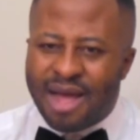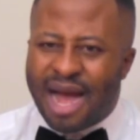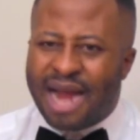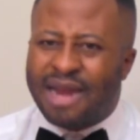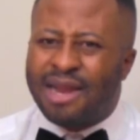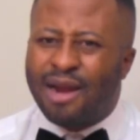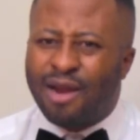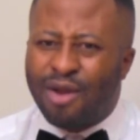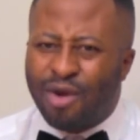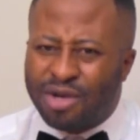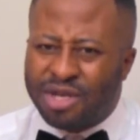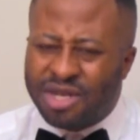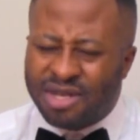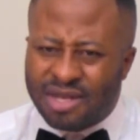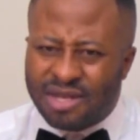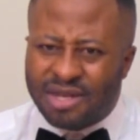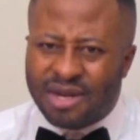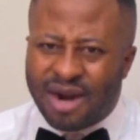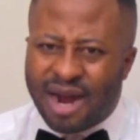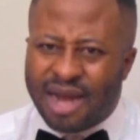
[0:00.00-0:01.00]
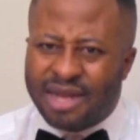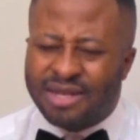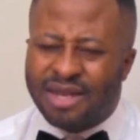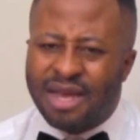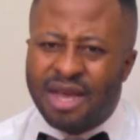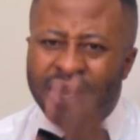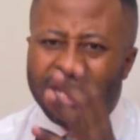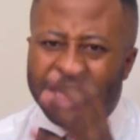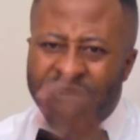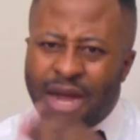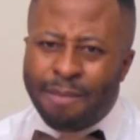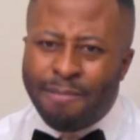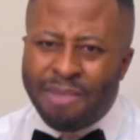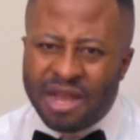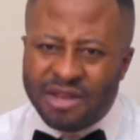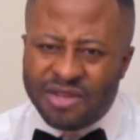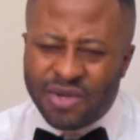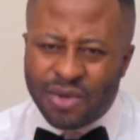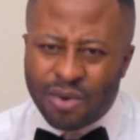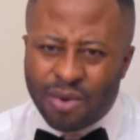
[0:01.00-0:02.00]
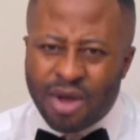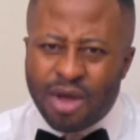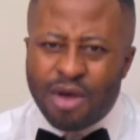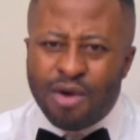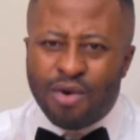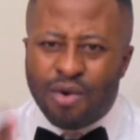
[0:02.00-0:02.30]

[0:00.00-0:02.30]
And the Lord Jesus Christ shall bless you.